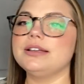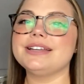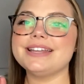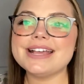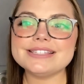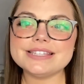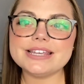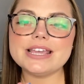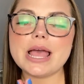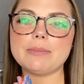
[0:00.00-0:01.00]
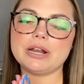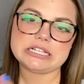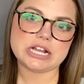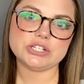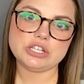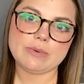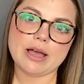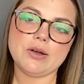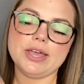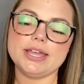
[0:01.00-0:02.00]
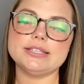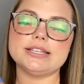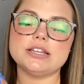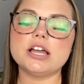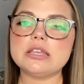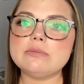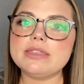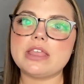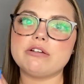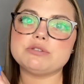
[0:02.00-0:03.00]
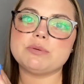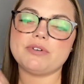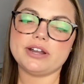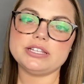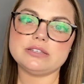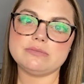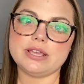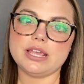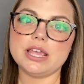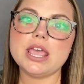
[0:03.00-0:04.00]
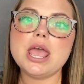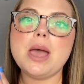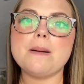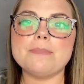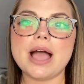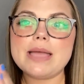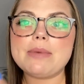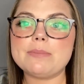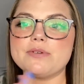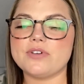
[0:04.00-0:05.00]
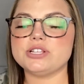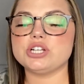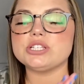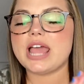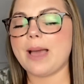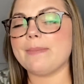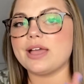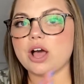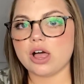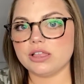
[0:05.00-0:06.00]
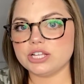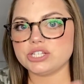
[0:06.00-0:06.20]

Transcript: Next thing I'm going to talk to you about is a document that was provided to me by my professors at my college